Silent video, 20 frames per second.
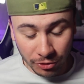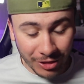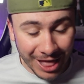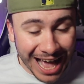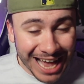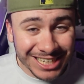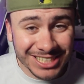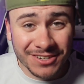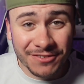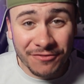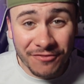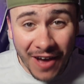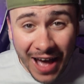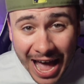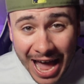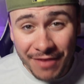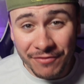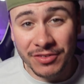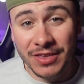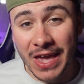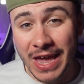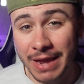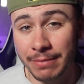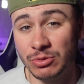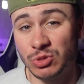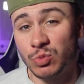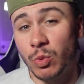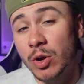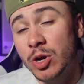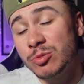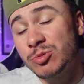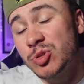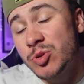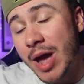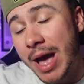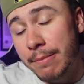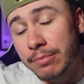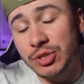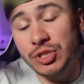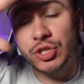last 5 games. Welcome to
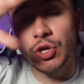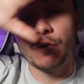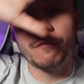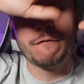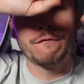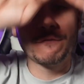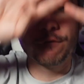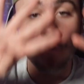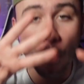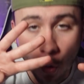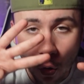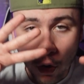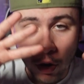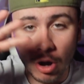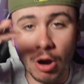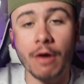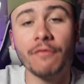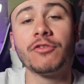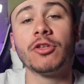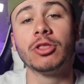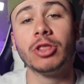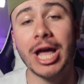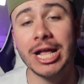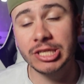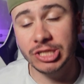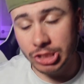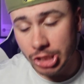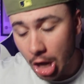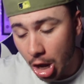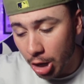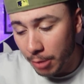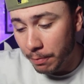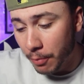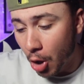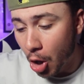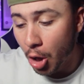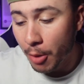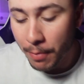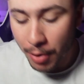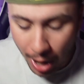episode 4 of the Let's Talk
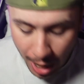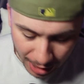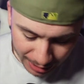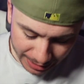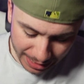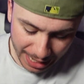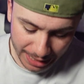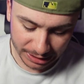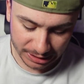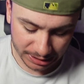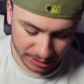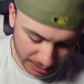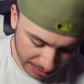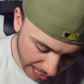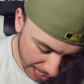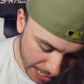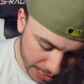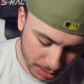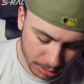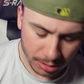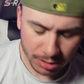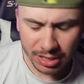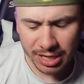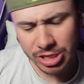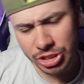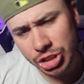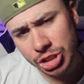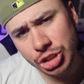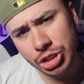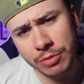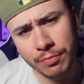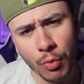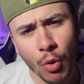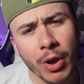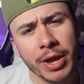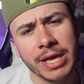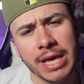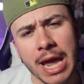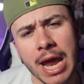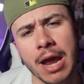Ball podcast. Today, it's just your
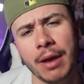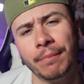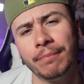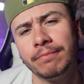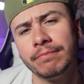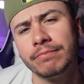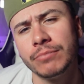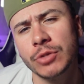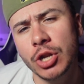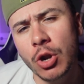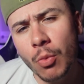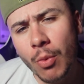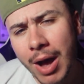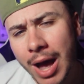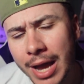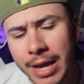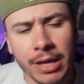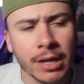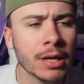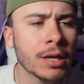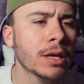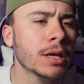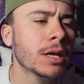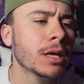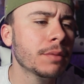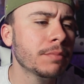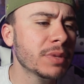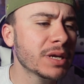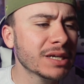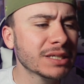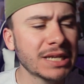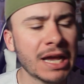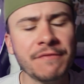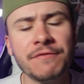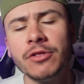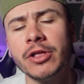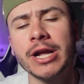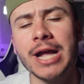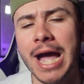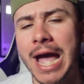boy Cam. You know why? Because I
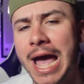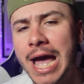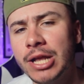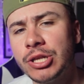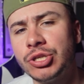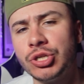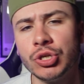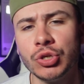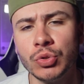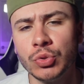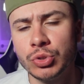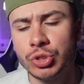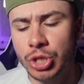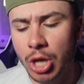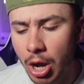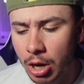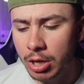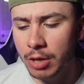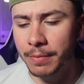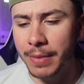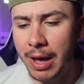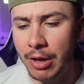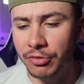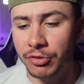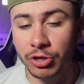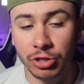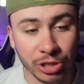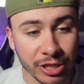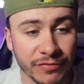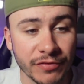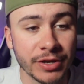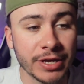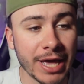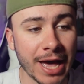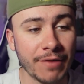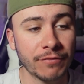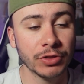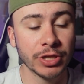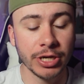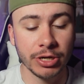feel like I had to talk about the Cleveland
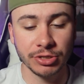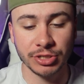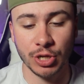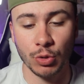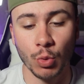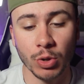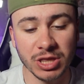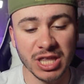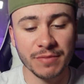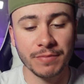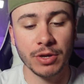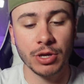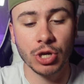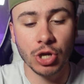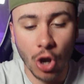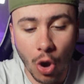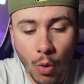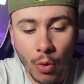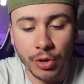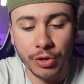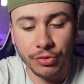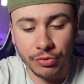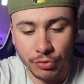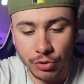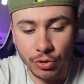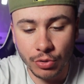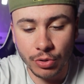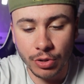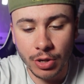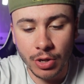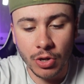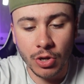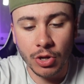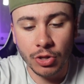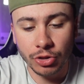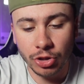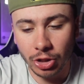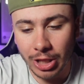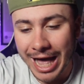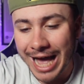Cavaliers and what they've been going through
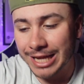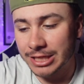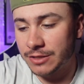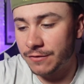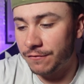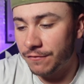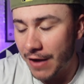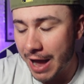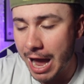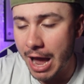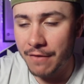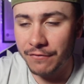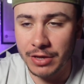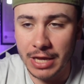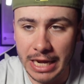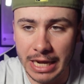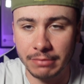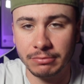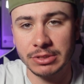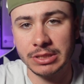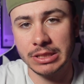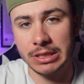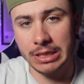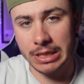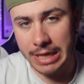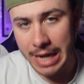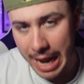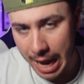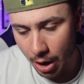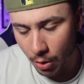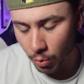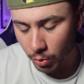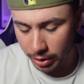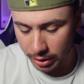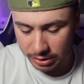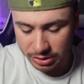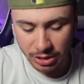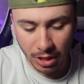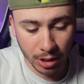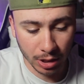the last 5 games. Now, we're
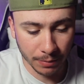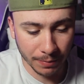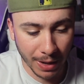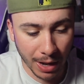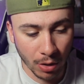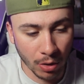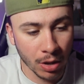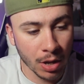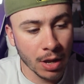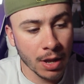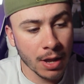going to talk about